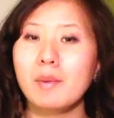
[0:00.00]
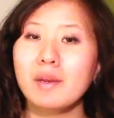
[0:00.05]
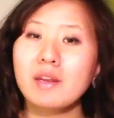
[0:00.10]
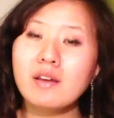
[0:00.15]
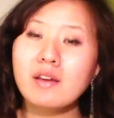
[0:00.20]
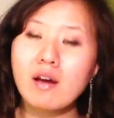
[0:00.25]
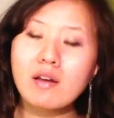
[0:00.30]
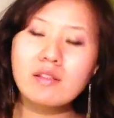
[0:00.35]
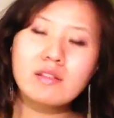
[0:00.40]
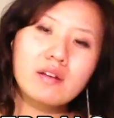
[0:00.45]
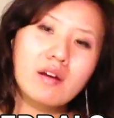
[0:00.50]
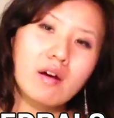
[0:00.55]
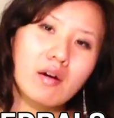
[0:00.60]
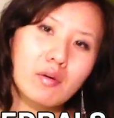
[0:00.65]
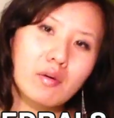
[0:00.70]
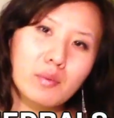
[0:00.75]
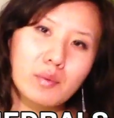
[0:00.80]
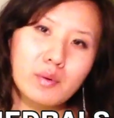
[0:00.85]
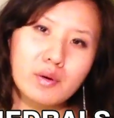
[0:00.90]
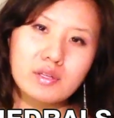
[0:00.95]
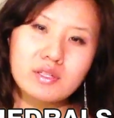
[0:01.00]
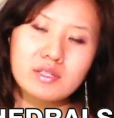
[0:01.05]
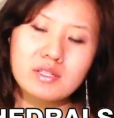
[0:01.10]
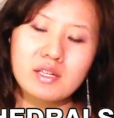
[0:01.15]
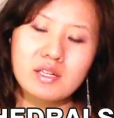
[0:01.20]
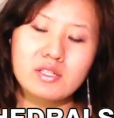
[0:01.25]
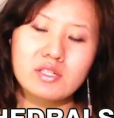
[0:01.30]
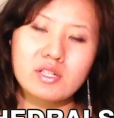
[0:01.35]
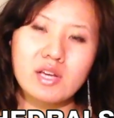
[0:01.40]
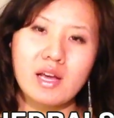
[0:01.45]
Many Gothic artworks
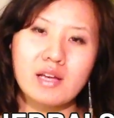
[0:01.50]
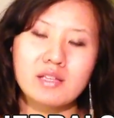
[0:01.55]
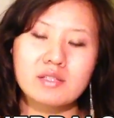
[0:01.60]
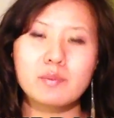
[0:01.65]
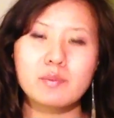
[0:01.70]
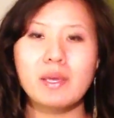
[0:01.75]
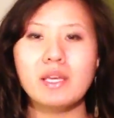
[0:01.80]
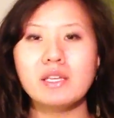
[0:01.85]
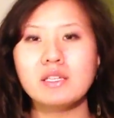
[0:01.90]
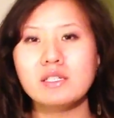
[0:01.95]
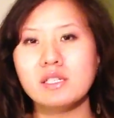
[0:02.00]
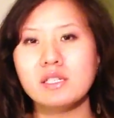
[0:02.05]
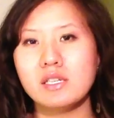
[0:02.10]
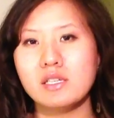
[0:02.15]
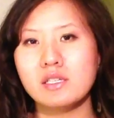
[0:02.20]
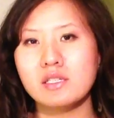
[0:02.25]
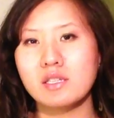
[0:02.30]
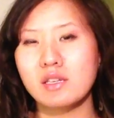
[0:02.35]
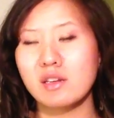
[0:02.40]
such as paintings